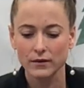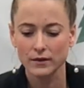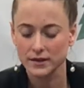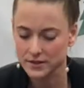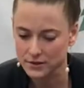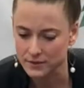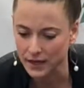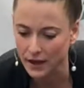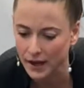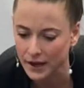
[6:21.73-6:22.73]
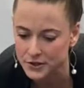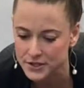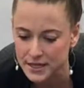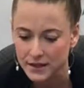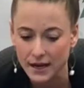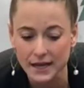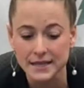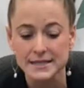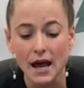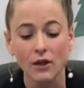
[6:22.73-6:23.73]
excuse me, I understand that I
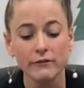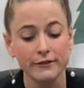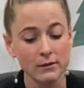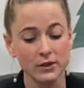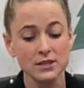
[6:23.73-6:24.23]
can tell a family